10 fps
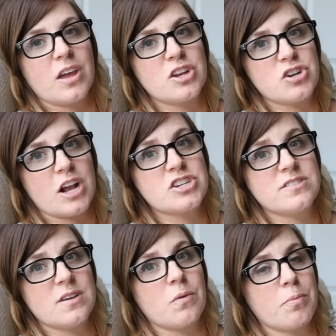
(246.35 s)

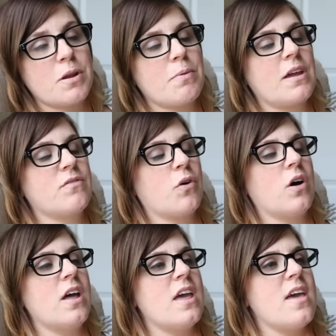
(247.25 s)
contractions that were pretty painful.